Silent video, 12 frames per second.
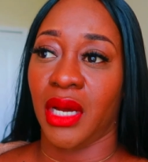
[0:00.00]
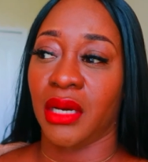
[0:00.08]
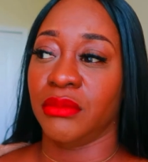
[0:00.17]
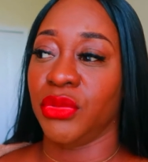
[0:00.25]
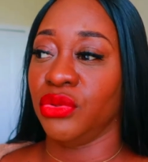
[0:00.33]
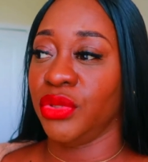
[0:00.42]

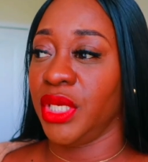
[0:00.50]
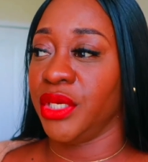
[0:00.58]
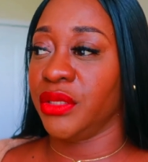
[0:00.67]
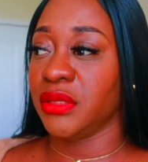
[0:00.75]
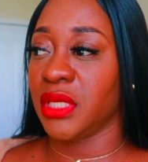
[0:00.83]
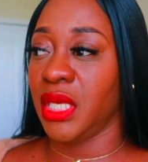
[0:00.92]
um, New
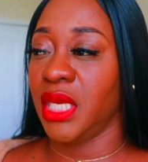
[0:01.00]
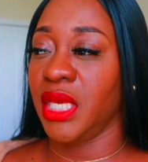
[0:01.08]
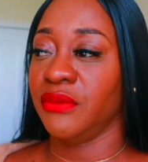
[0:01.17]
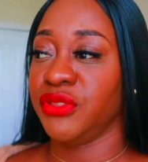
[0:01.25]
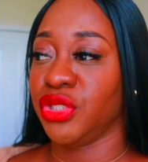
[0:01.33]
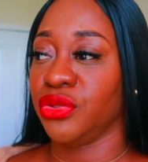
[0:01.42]
Year's
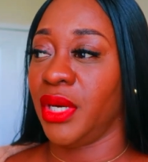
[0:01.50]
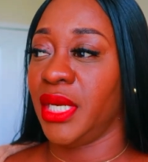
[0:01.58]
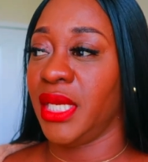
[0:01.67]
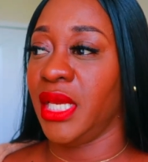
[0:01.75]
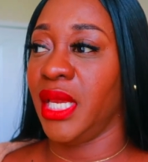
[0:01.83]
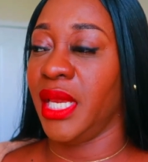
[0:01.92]
Eve
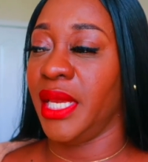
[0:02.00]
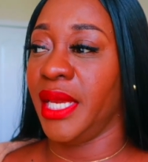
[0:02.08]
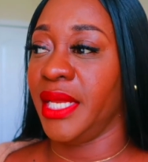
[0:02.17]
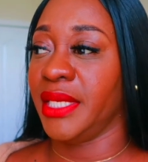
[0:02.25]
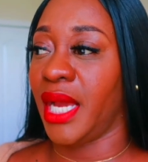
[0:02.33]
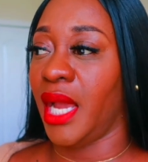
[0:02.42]
shortly
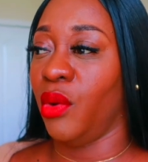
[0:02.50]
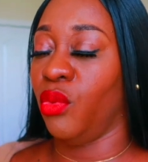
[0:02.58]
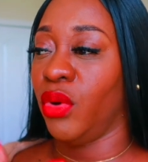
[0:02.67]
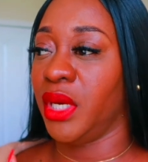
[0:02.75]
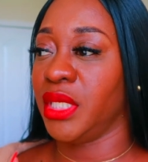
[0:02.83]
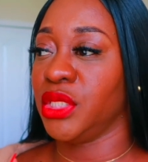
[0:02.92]
and I
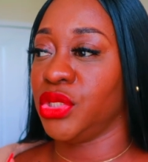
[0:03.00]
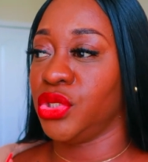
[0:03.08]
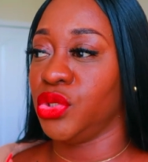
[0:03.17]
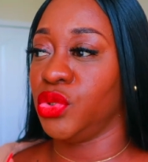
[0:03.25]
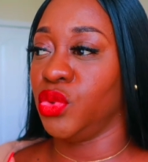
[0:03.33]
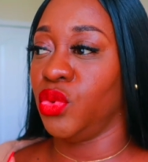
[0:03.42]
wanted
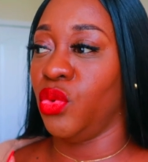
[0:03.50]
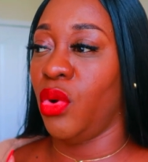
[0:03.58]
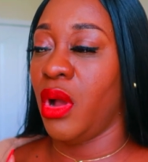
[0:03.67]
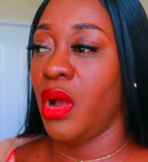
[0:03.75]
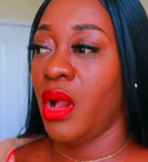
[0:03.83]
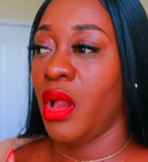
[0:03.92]

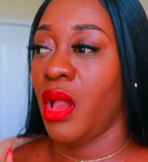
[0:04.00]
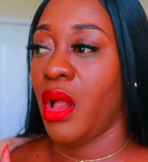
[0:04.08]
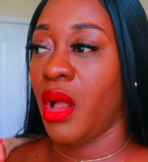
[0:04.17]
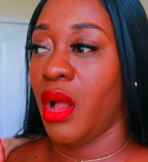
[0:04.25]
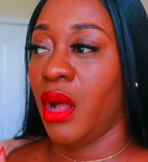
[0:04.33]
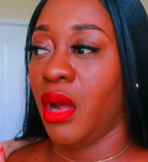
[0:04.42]
to,
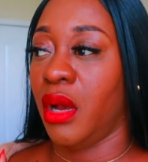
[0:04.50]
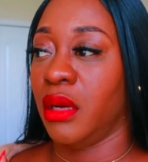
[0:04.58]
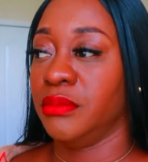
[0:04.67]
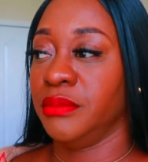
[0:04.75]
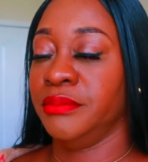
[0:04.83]
um,